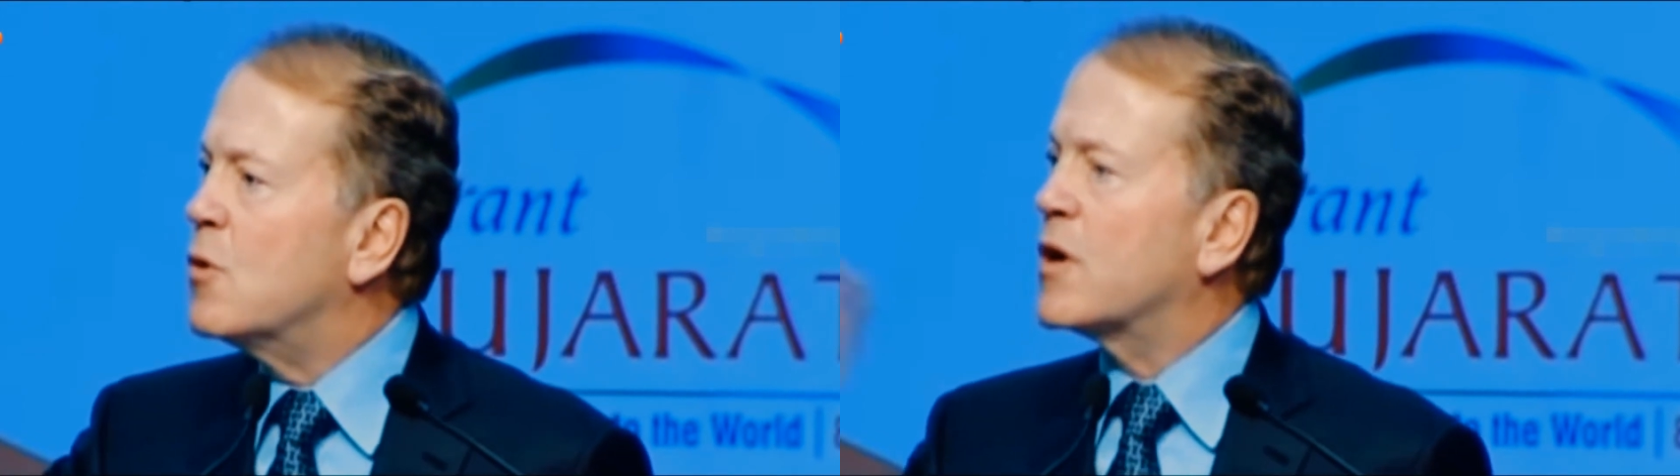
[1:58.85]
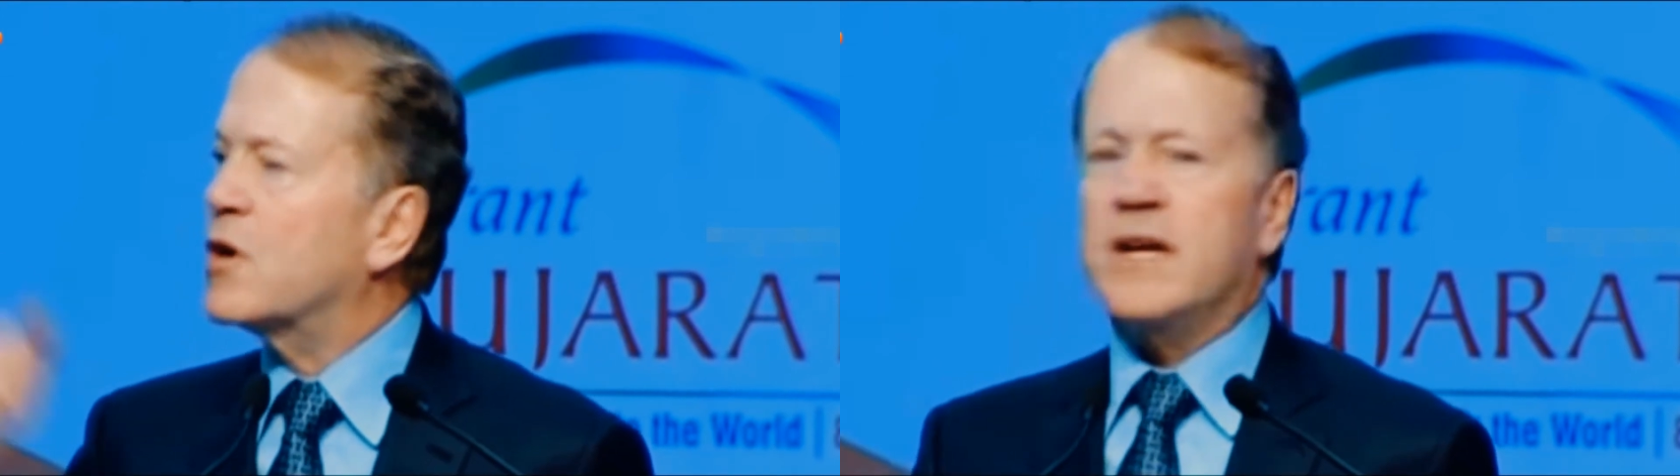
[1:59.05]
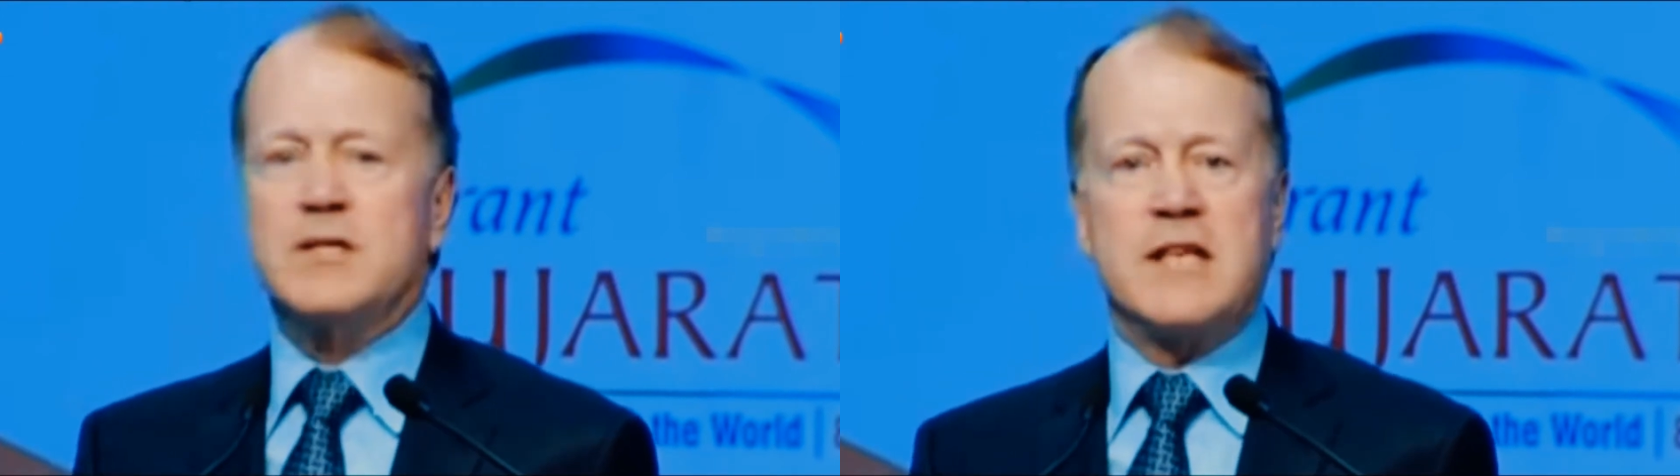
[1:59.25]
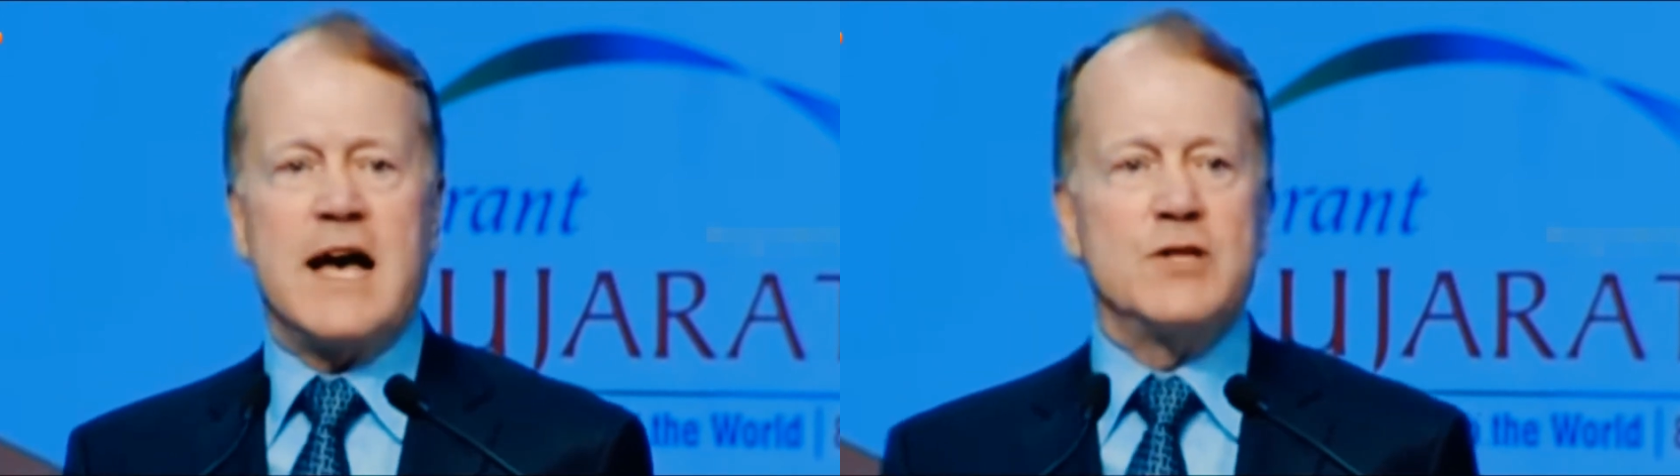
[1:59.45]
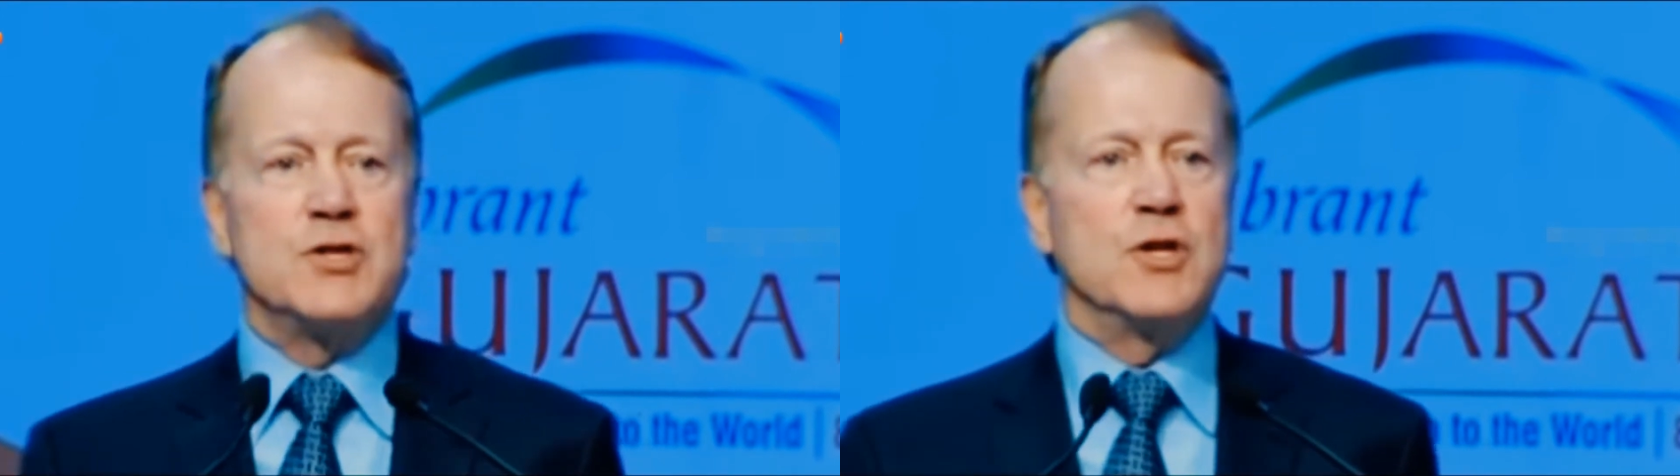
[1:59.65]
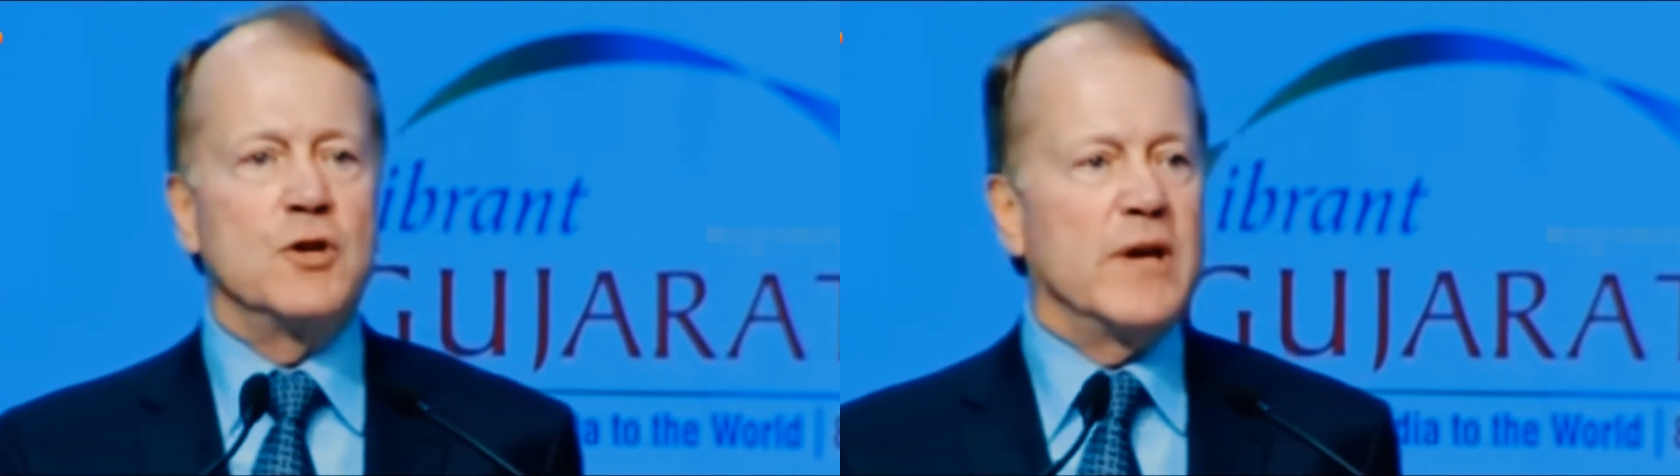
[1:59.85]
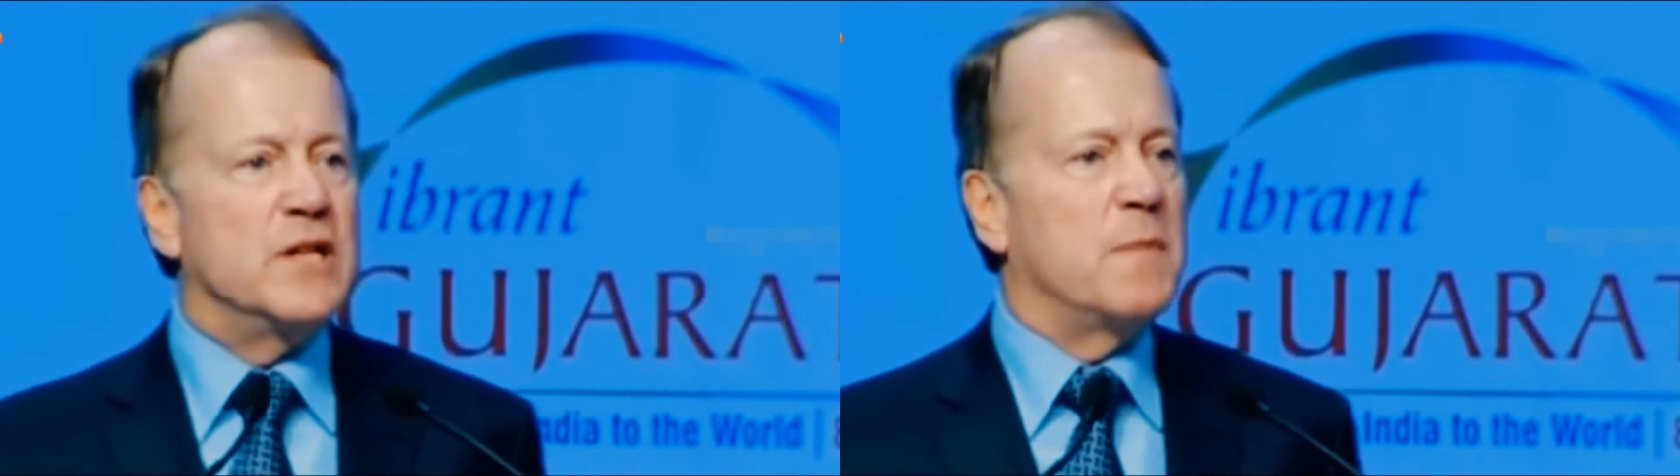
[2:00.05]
criticize you as